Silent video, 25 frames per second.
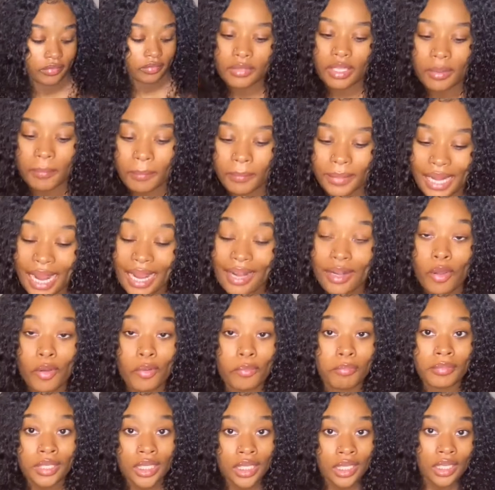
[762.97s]
But that
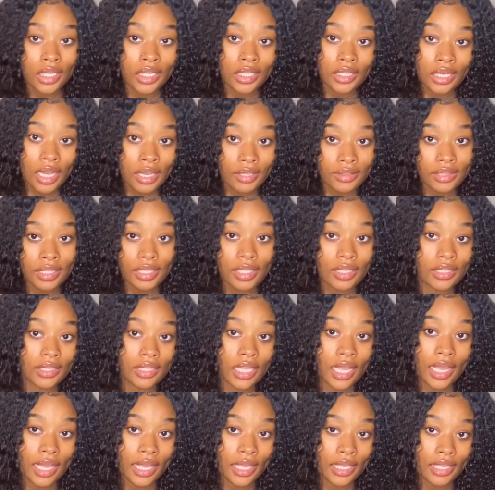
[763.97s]
don't mean nothing.
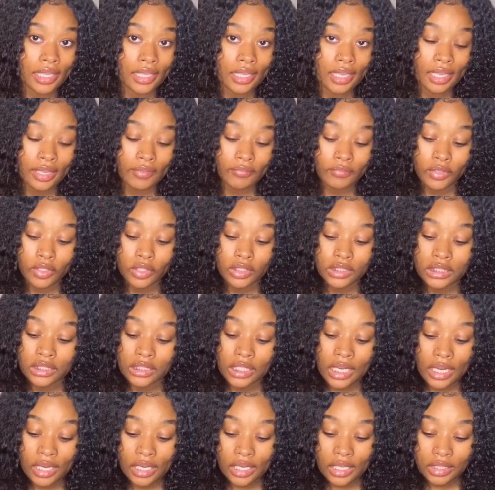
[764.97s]
Like, if your
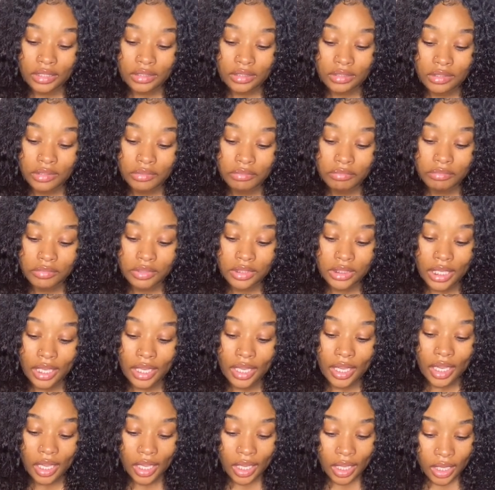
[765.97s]
genetics,
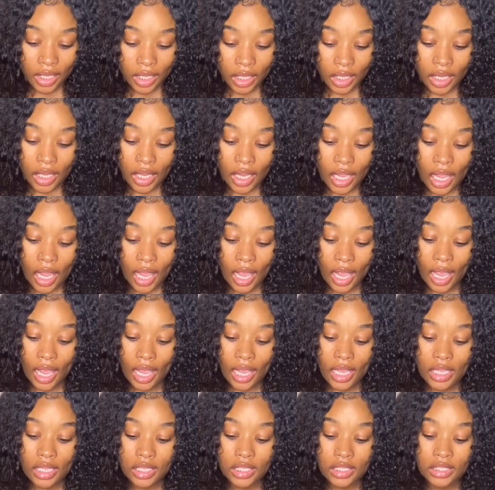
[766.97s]
say,
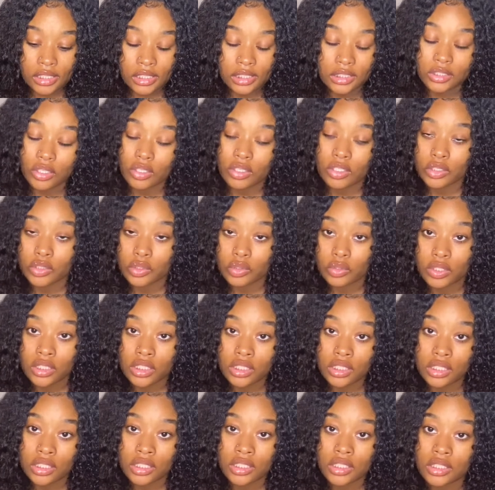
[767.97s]
has, is on a
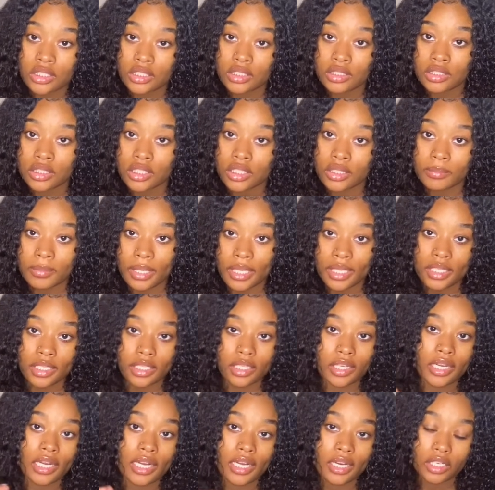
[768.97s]
shorter term, like
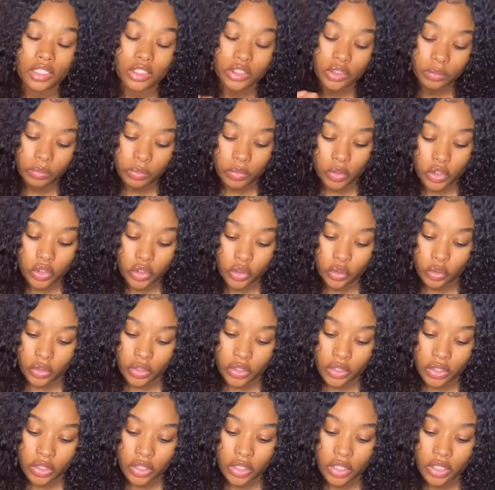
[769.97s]
your hair is more
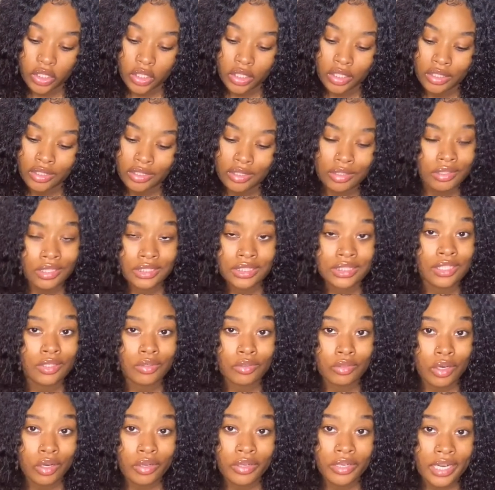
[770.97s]
shorter, you can still
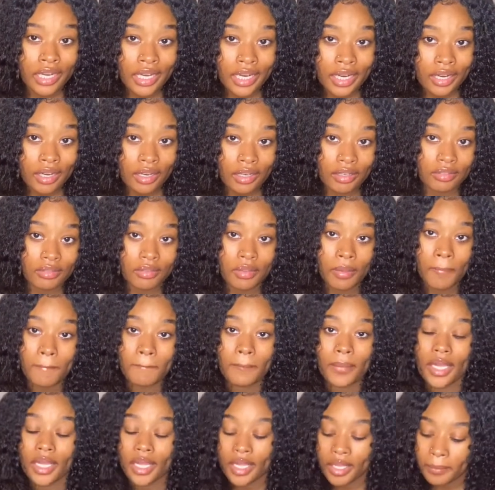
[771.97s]
grow your hair,
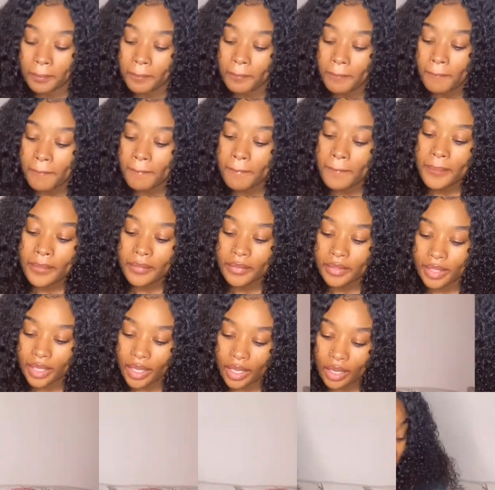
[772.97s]
but
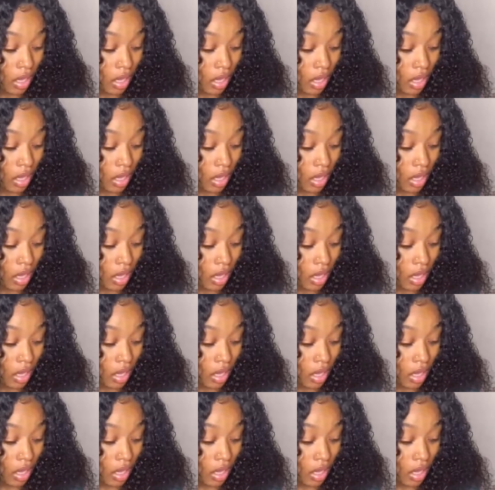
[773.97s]
yeah.